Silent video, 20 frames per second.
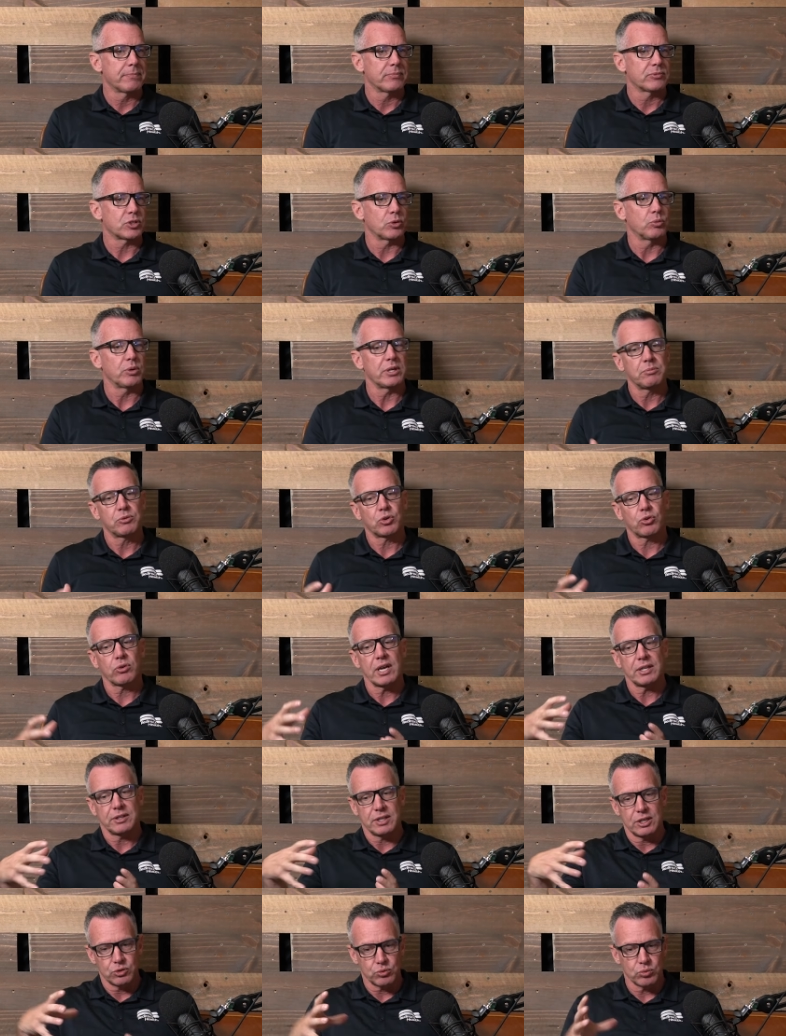so we create
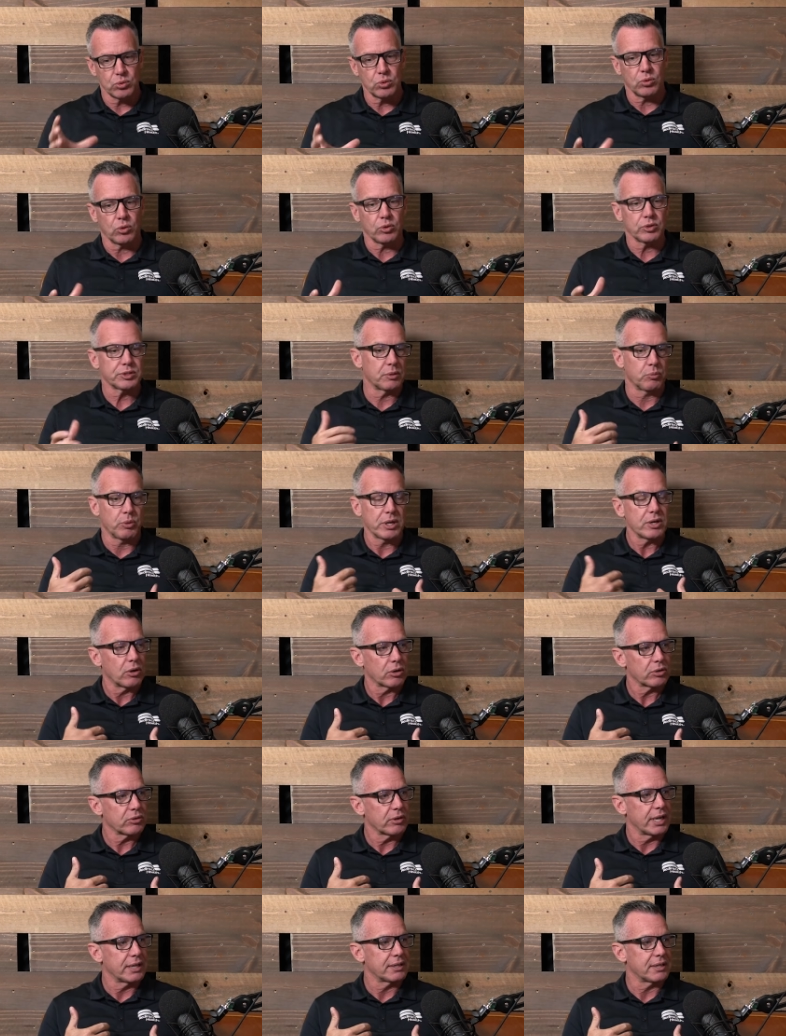these rules and we don't
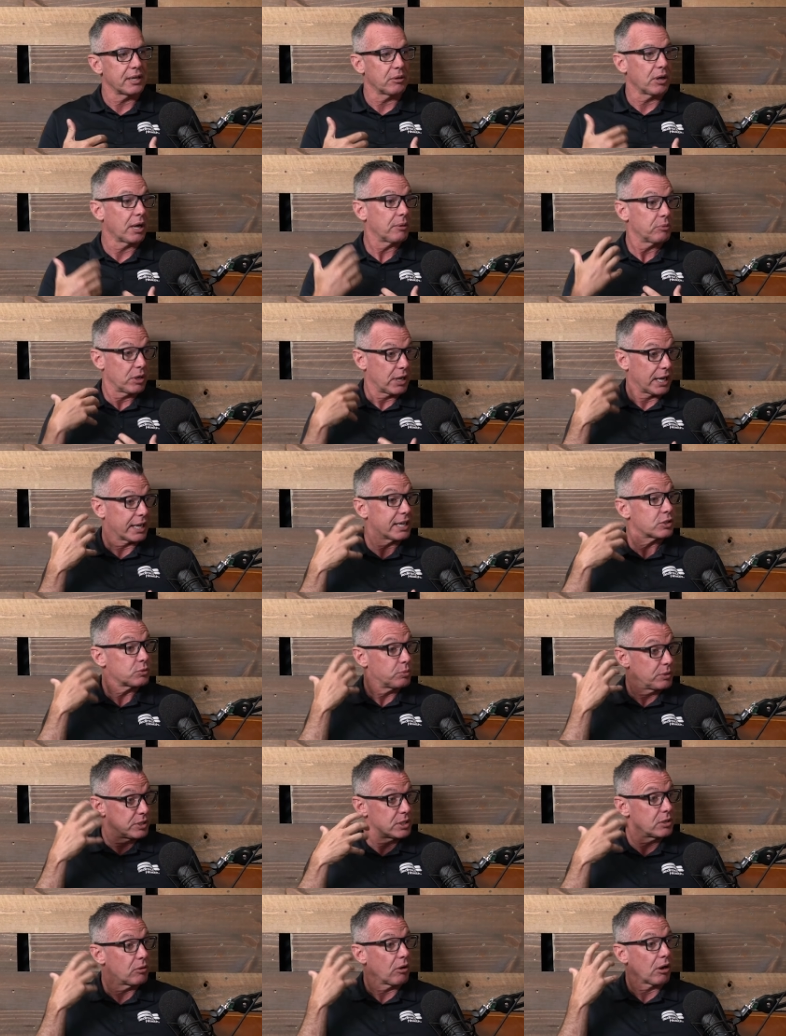create them i, I guess we
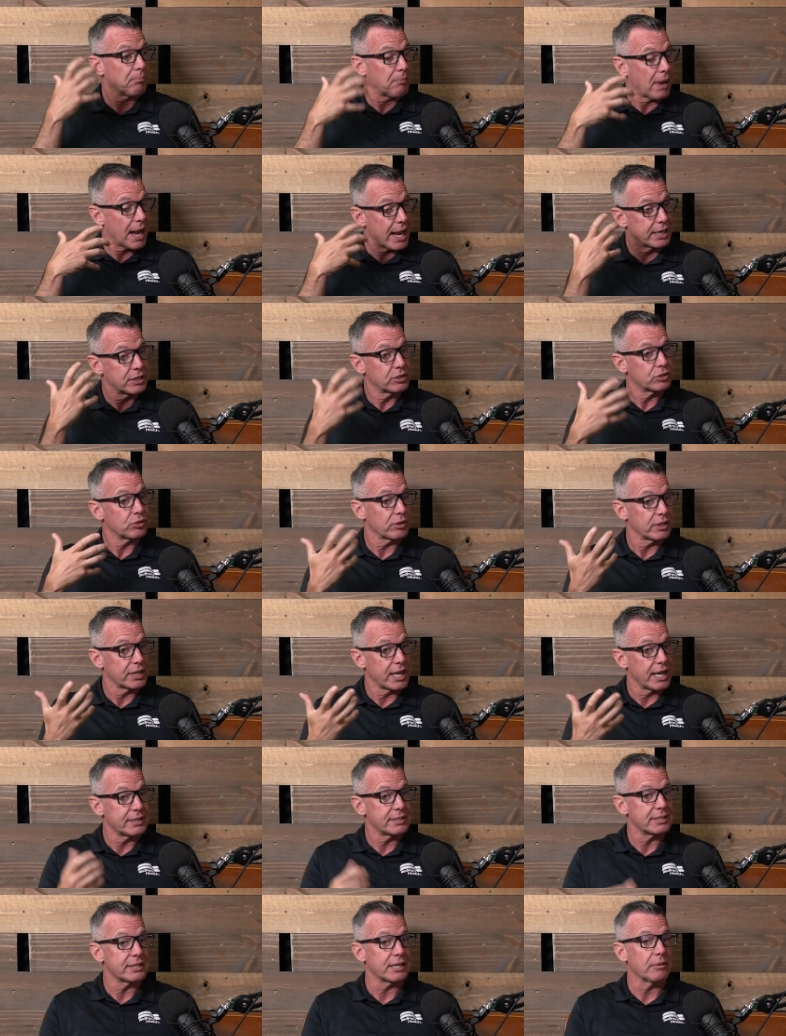do our mind
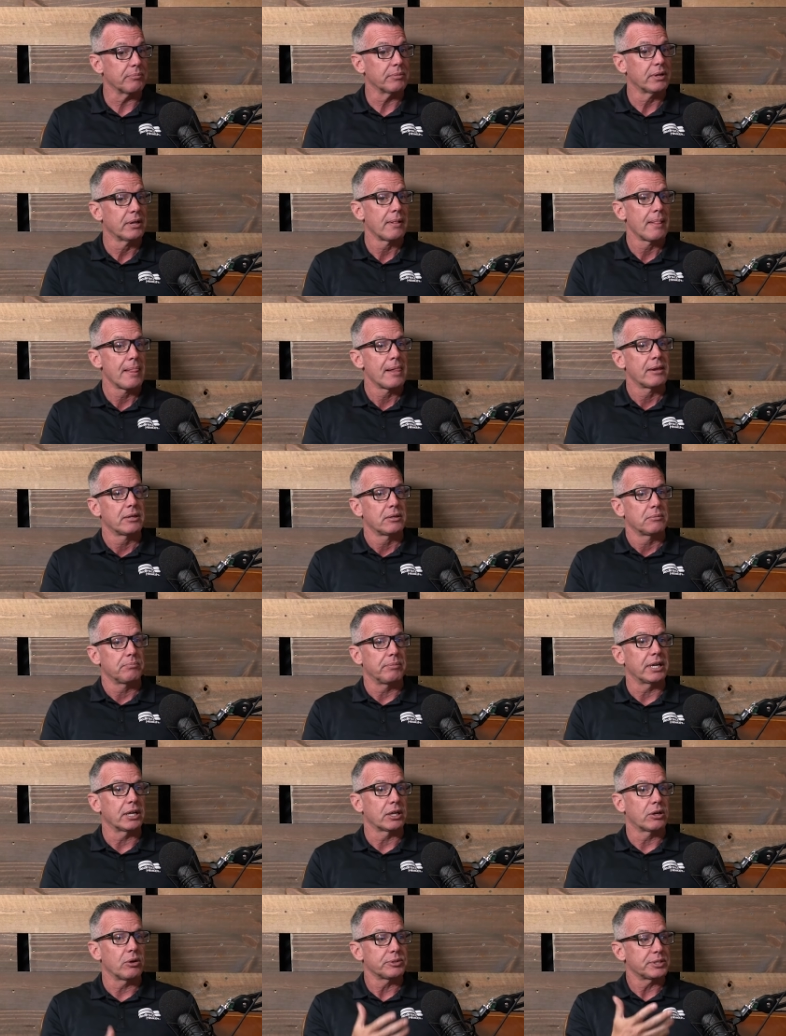creates them but
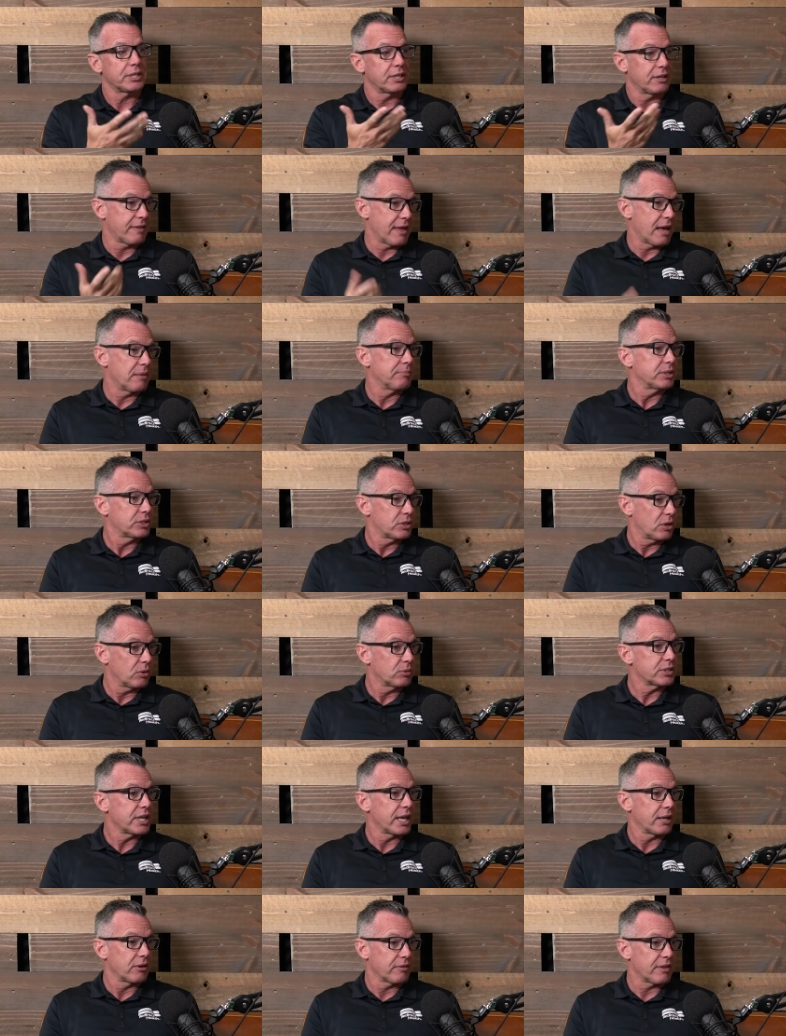it goes into that
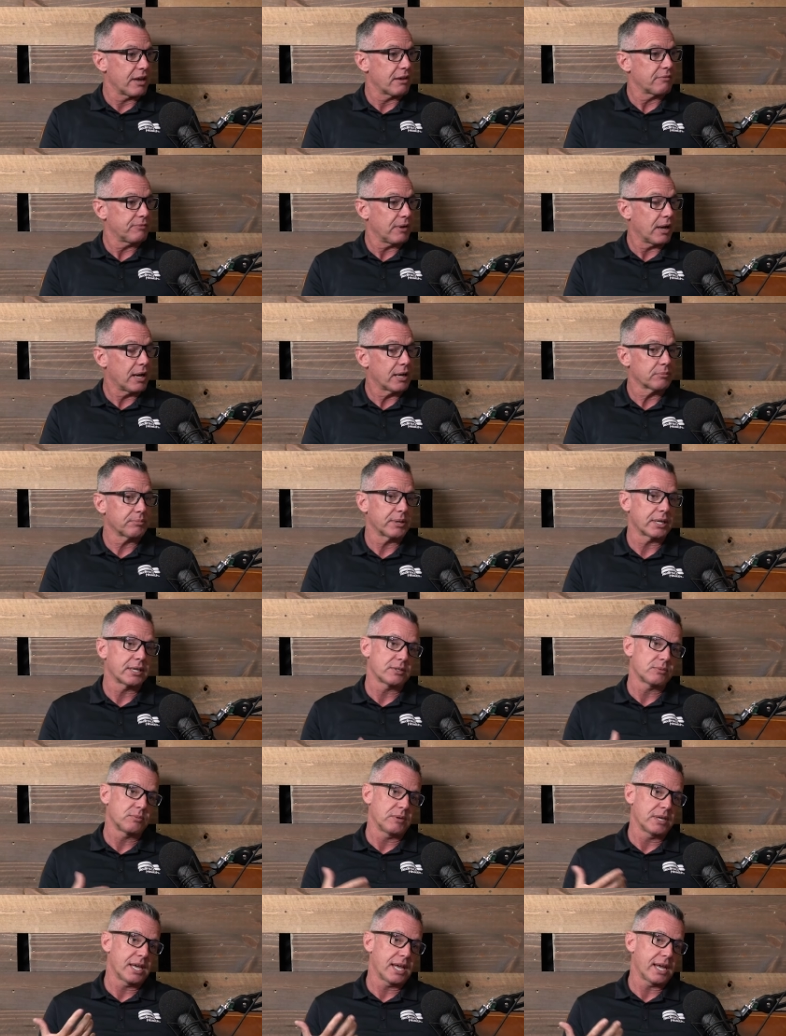mitote or that fog because
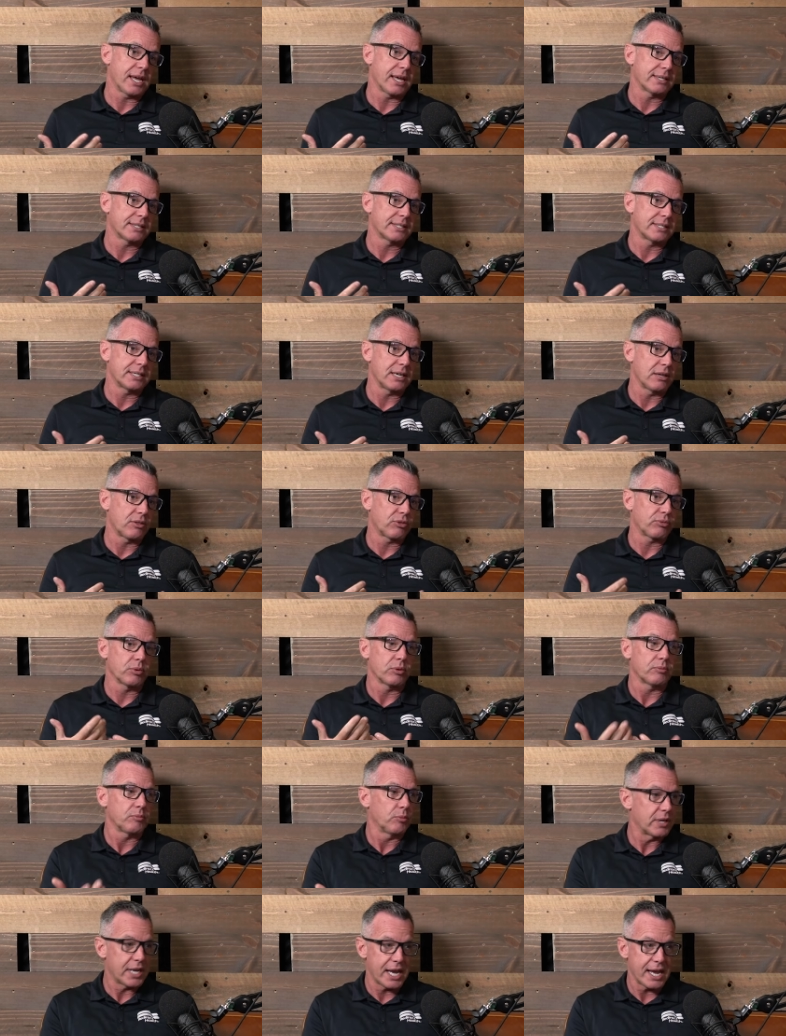we can't see through
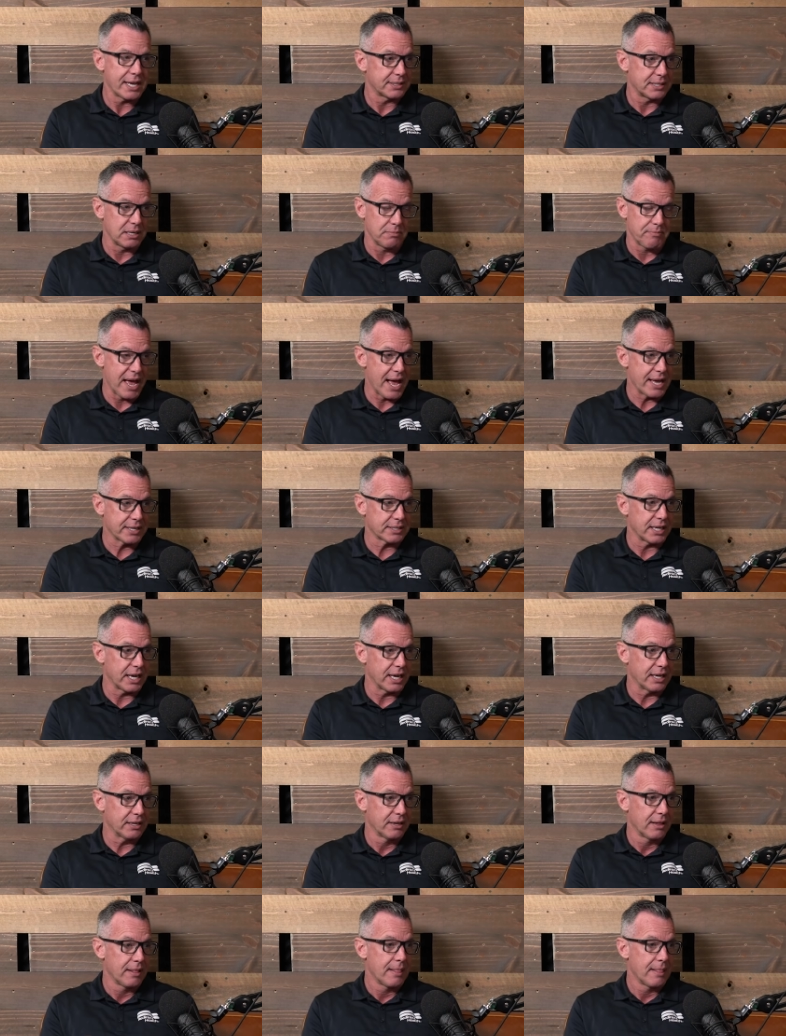we can't see past that